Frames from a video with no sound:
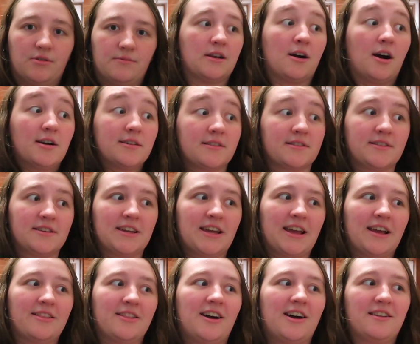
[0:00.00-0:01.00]
And
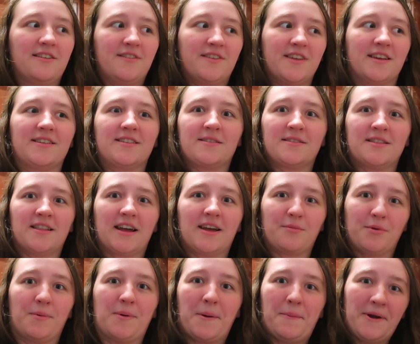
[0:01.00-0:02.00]
honestly, a lot of things,
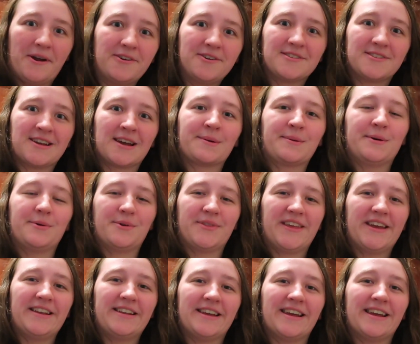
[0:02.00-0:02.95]
like when my parents talk about what they